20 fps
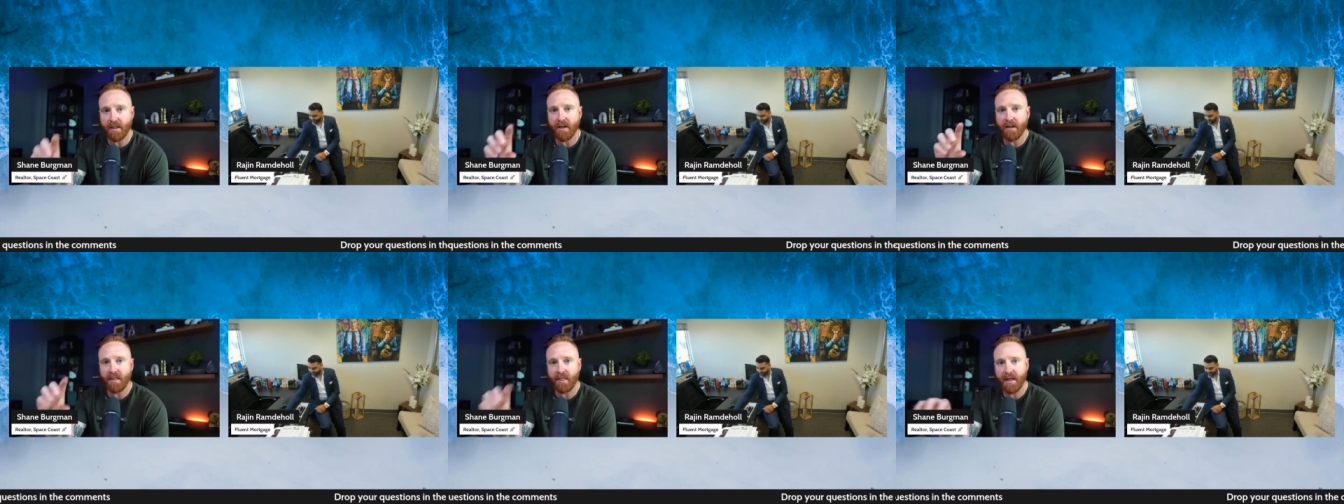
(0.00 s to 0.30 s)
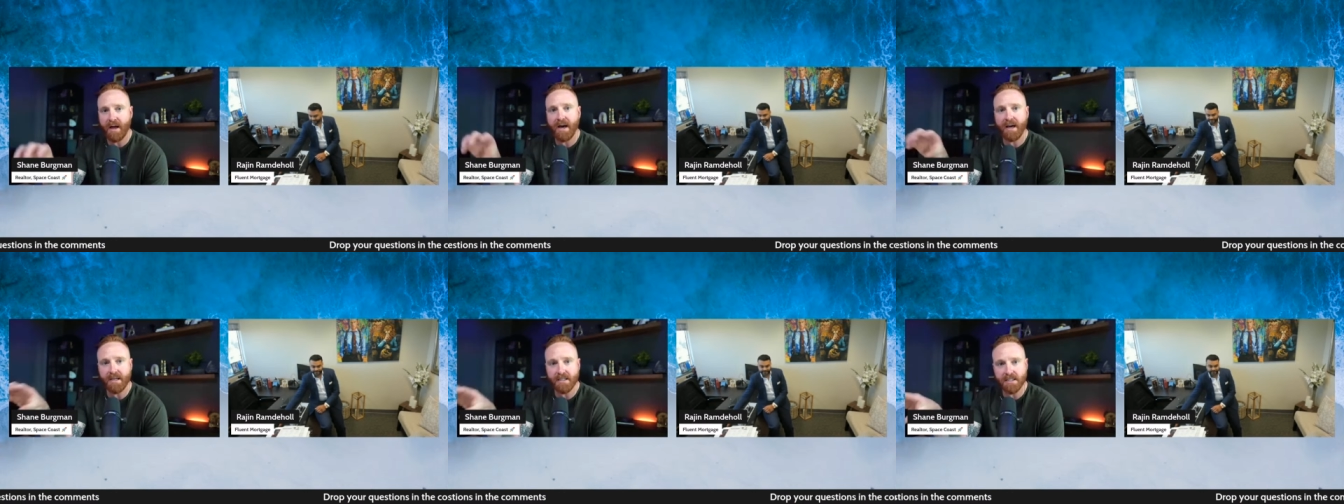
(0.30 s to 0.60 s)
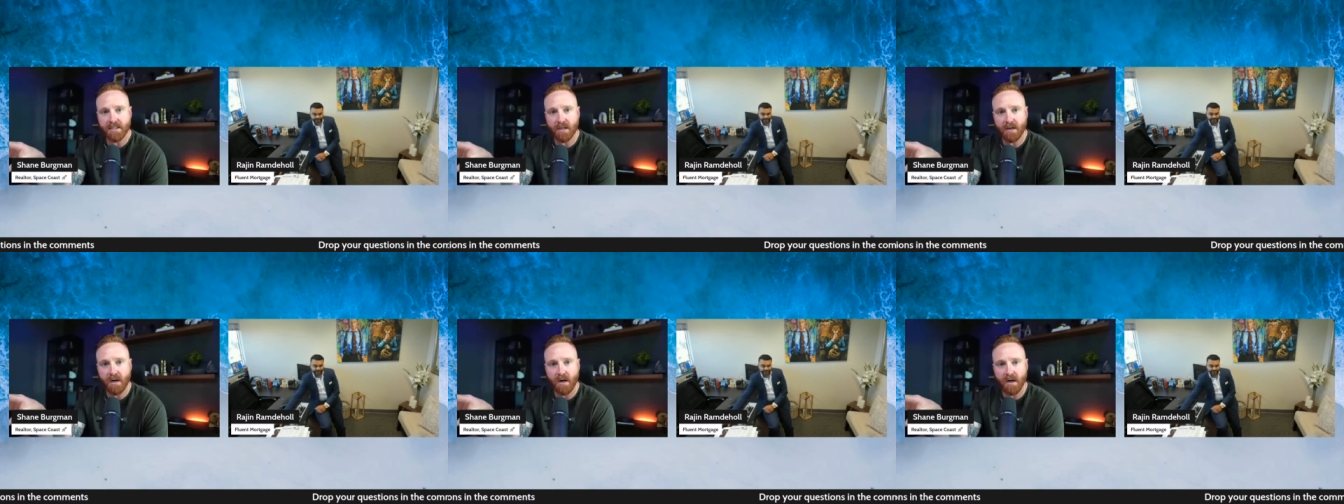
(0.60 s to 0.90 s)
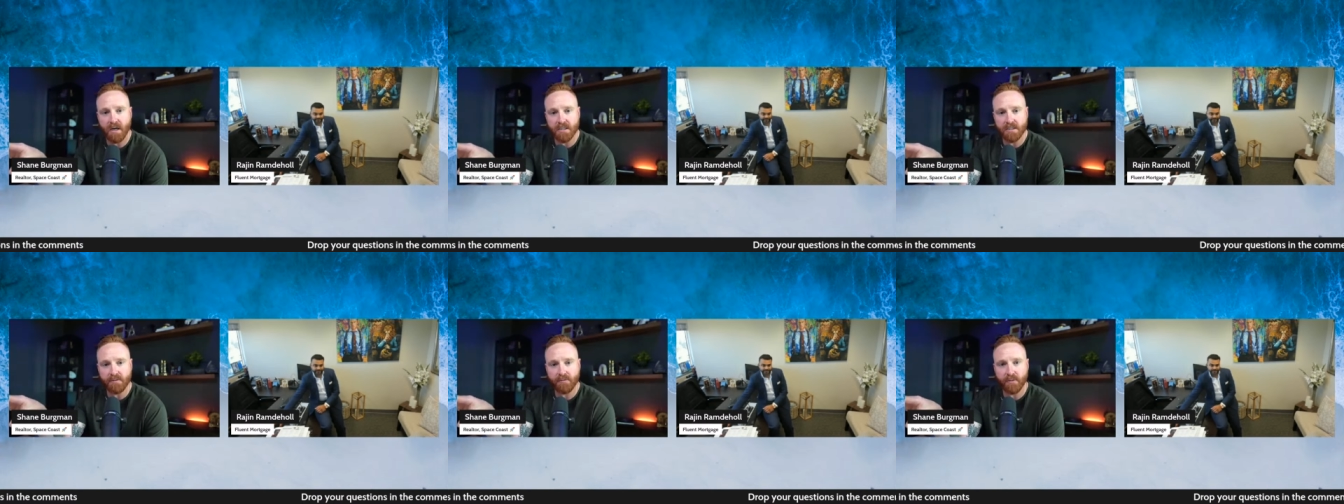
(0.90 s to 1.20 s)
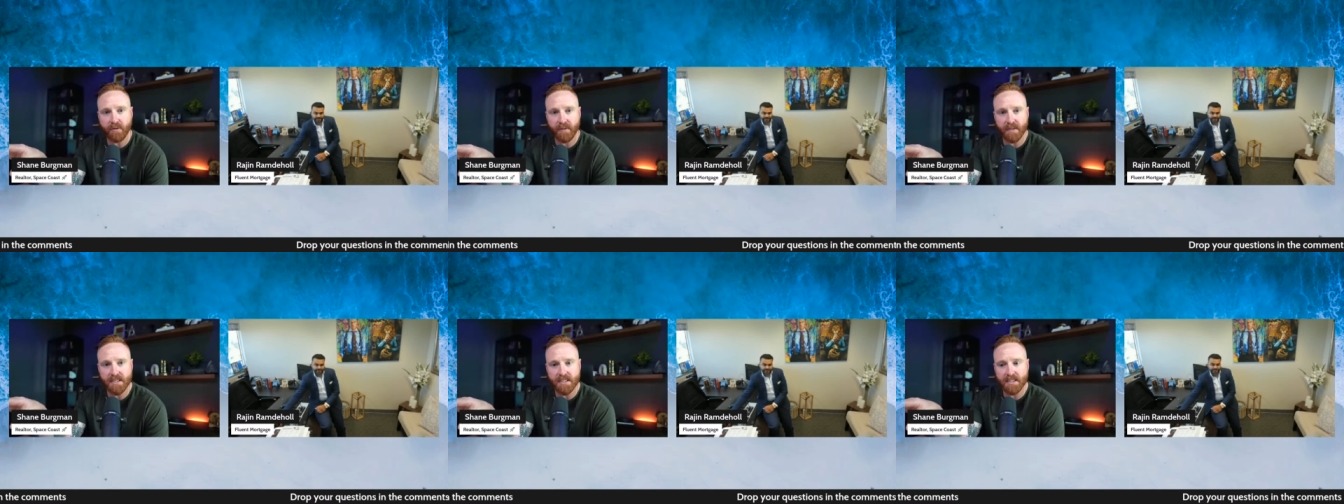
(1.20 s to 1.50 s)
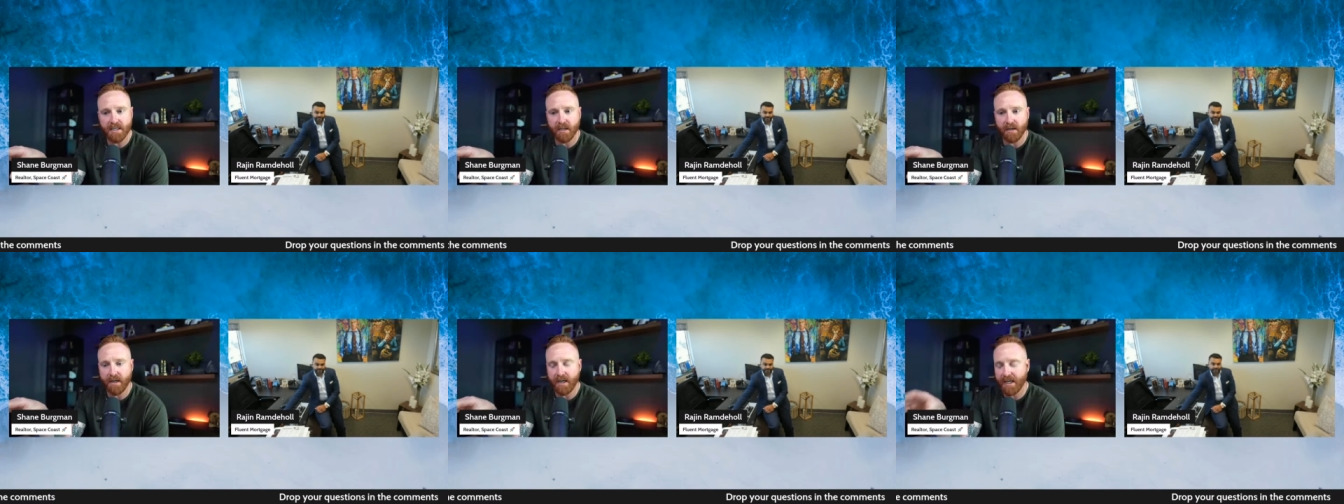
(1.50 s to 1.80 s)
and that is the cost for the seller.